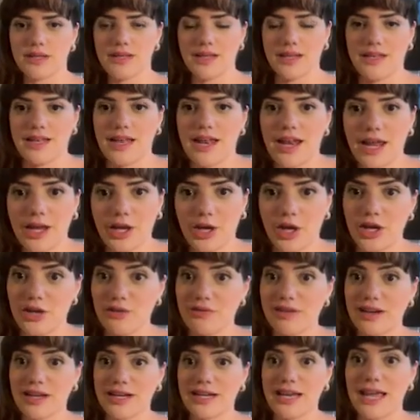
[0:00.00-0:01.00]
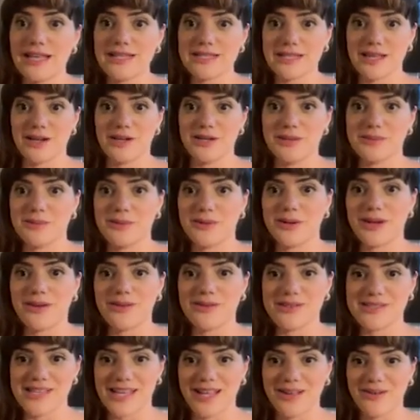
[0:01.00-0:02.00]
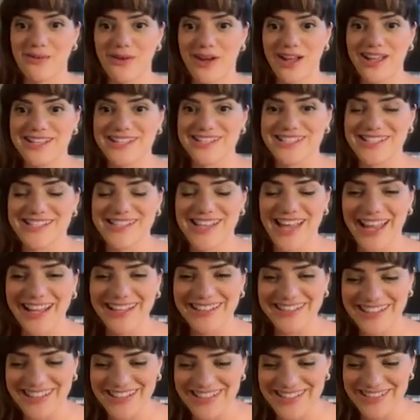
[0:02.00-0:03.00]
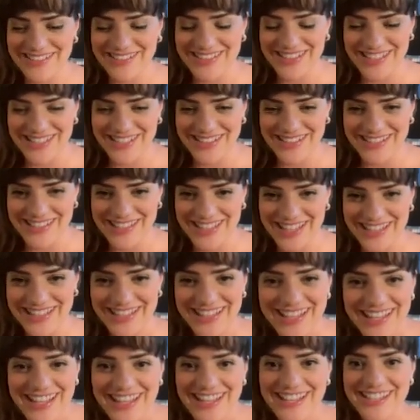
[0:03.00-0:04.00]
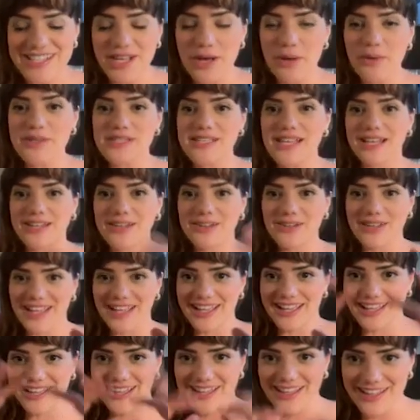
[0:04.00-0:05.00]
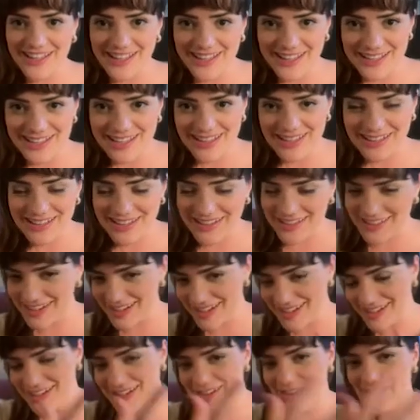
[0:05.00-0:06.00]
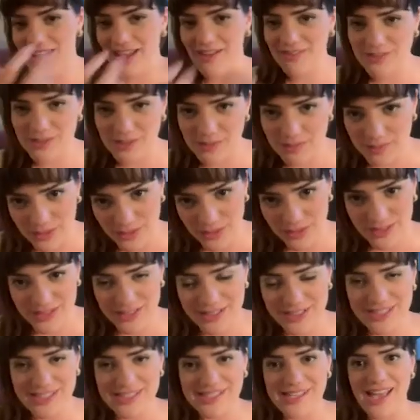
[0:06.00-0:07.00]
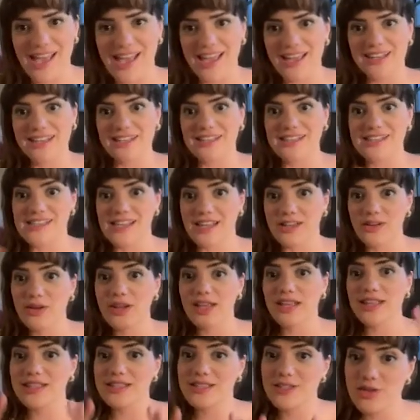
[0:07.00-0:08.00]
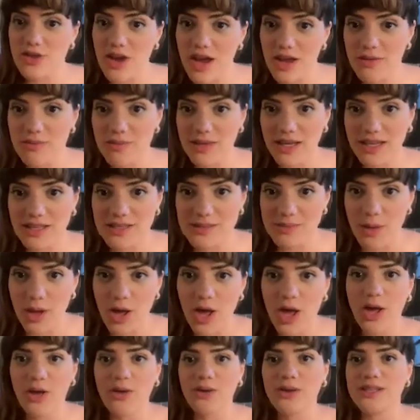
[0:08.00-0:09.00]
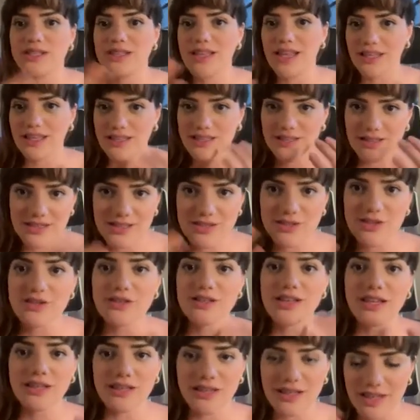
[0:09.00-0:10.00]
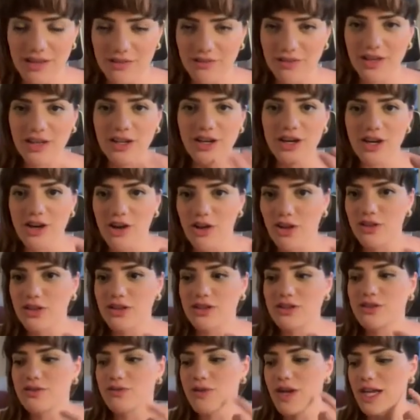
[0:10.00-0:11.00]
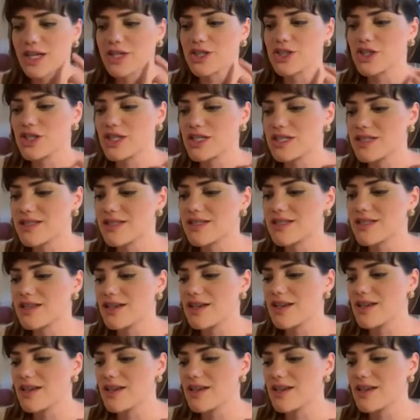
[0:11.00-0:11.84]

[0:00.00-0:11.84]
And then I couldn't recognize her anymore. I was like, why is she acting as if she's on stage? So I was like, okay. And then, I have to pull her on the side, and it's like, okay, let's try to make it small. And like, you start like giving her all the directions.